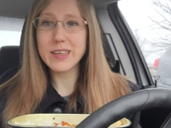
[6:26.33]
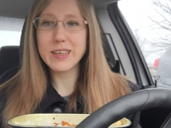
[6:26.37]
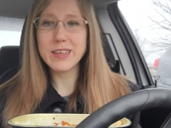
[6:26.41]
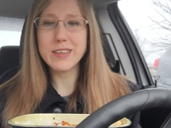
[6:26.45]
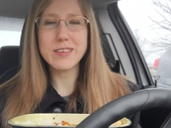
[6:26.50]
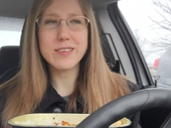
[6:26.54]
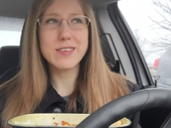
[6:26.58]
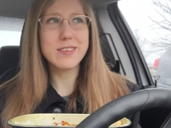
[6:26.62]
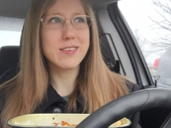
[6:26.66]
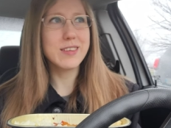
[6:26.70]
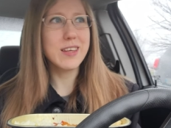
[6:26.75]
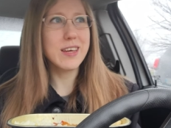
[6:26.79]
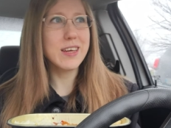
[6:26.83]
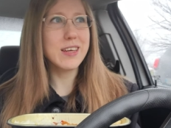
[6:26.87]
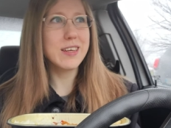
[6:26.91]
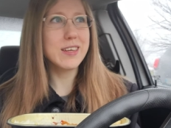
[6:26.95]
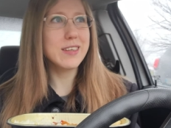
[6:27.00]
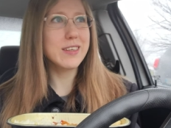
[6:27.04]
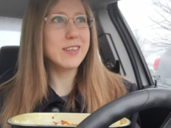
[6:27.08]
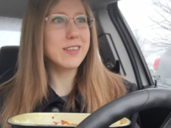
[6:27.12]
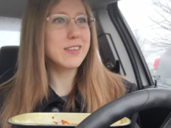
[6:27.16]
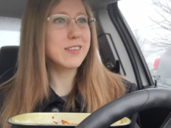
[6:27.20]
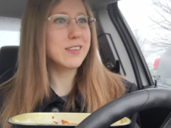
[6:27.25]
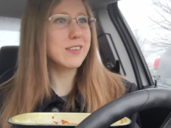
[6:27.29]
and
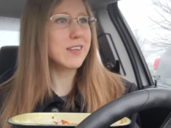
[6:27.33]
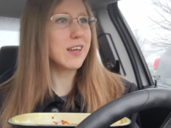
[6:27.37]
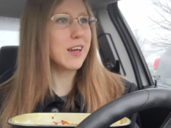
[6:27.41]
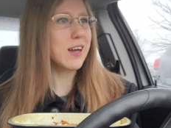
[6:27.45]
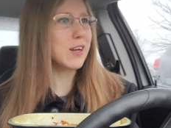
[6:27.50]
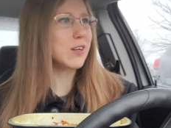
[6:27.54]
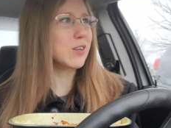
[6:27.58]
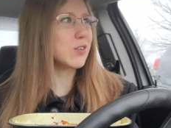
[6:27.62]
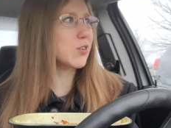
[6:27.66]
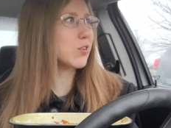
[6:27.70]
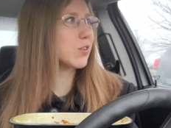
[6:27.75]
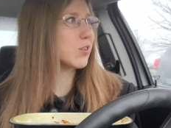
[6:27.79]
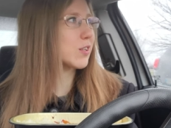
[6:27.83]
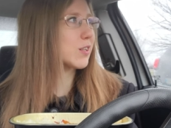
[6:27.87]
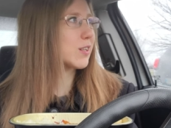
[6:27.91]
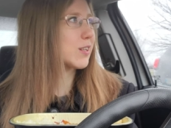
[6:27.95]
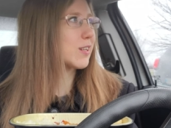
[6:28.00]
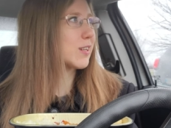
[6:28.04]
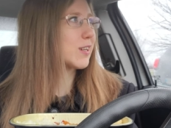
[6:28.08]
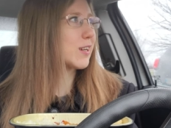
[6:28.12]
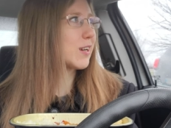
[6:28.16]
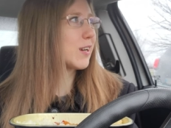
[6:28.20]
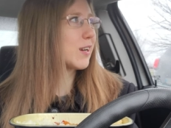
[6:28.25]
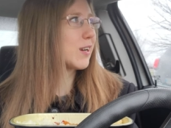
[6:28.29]
today it's
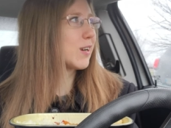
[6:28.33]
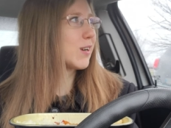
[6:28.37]
actually